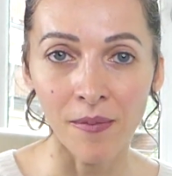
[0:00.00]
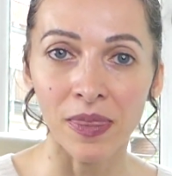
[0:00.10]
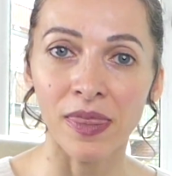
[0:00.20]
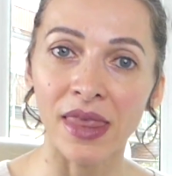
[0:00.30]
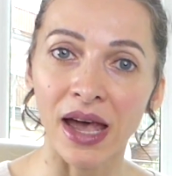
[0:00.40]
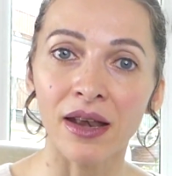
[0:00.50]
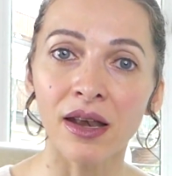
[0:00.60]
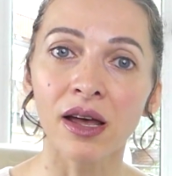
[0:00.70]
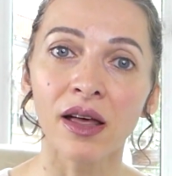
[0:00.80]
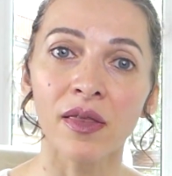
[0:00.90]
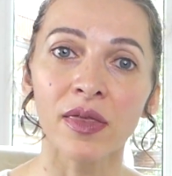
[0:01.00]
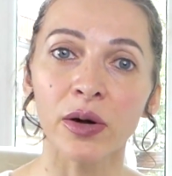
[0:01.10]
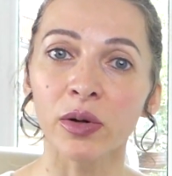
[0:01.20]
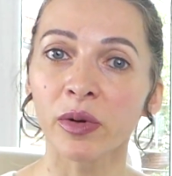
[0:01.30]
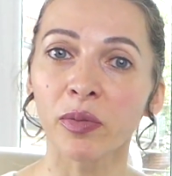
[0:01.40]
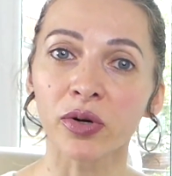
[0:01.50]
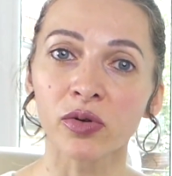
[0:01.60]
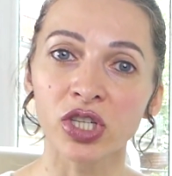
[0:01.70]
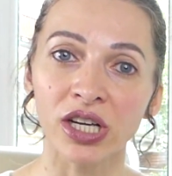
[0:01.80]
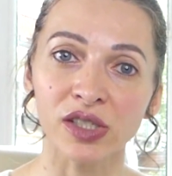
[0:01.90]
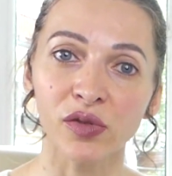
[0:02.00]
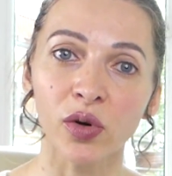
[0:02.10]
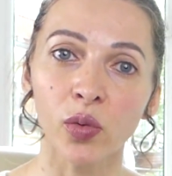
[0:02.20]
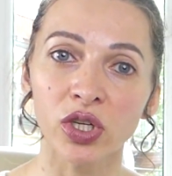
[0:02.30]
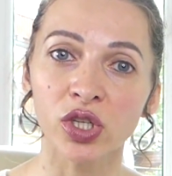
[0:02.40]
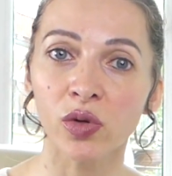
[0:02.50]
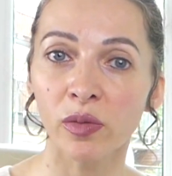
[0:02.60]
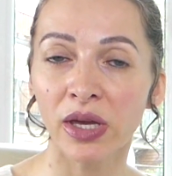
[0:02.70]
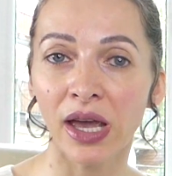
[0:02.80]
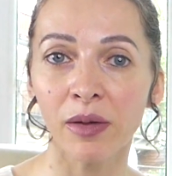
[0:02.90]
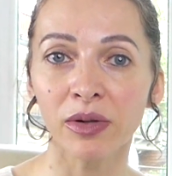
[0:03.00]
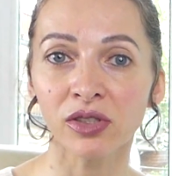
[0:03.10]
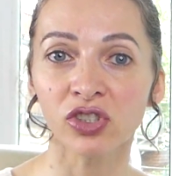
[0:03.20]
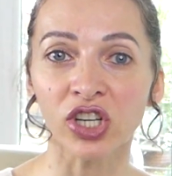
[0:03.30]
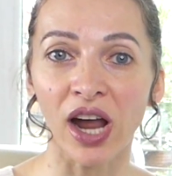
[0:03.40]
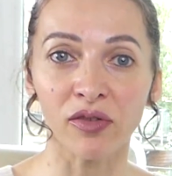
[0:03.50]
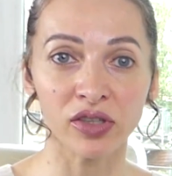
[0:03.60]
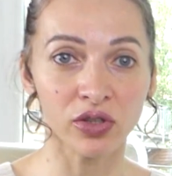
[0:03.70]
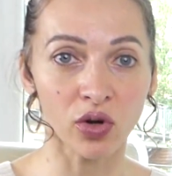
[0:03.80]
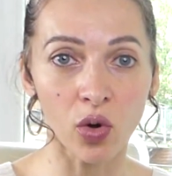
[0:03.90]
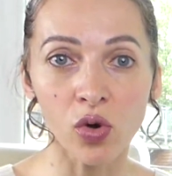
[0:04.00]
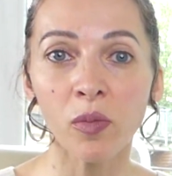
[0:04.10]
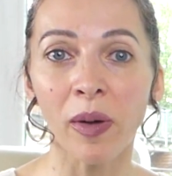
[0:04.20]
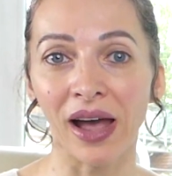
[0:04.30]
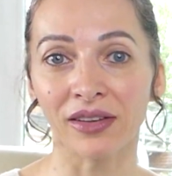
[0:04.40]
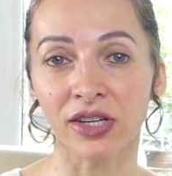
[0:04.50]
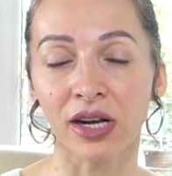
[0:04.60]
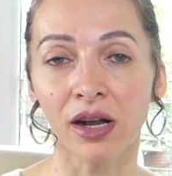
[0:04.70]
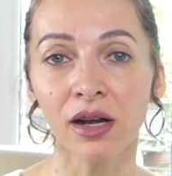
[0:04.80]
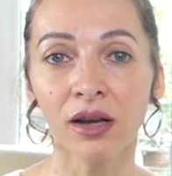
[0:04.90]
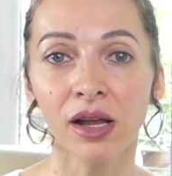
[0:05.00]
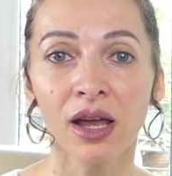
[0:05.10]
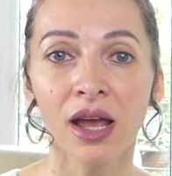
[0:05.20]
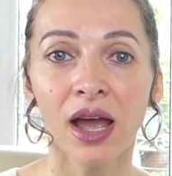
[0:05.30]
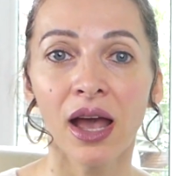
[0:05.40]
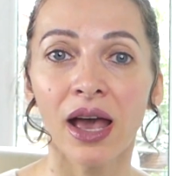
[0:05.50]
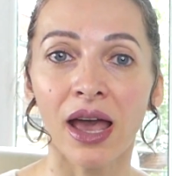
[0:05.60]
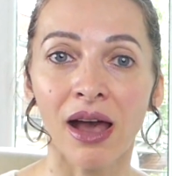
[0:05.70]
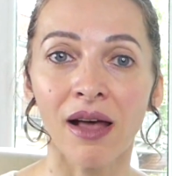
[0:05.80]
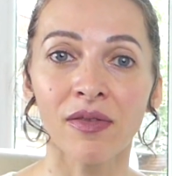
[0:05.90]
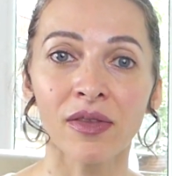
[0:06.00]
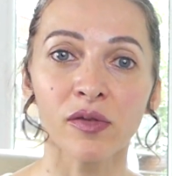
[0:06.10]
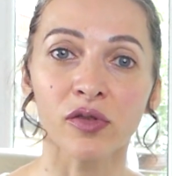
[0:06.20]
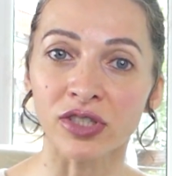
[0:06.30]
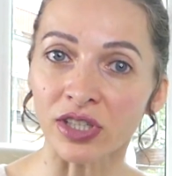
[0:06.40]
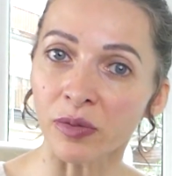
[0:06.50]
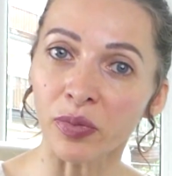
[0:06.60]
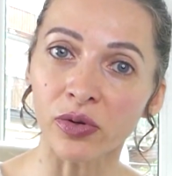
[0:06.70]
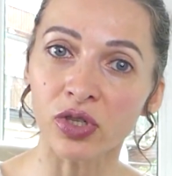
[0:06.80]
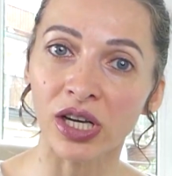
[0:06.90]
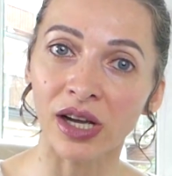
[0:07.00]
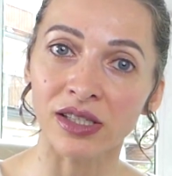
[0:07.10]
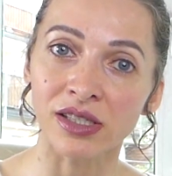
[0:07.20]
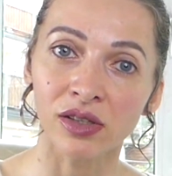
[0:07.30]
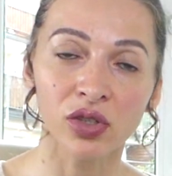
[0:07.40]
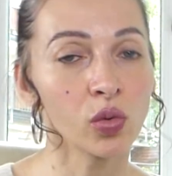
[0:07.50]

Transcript: Then there will be projects for which you'll be able to draft your own pattern, and for certain projects you